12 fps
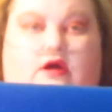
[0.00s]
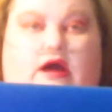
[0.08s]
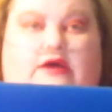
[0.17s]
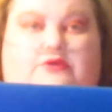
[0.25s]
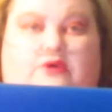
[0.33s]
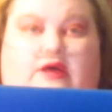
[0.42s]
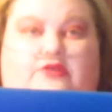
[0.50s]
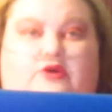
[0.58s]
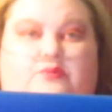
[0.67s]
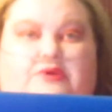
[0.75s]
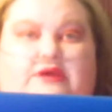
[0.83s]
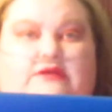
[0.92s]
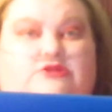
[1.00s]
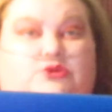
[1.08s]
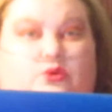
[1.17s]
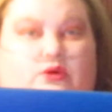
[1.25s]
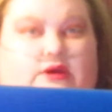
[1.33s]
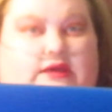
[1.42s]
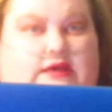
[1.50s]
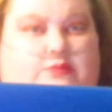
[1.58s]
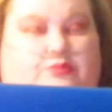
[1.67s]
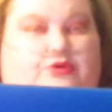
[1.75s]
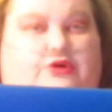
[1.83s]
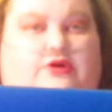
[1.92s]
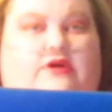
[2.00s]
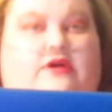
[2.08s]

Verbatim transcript: I'd rather be a doorkeeper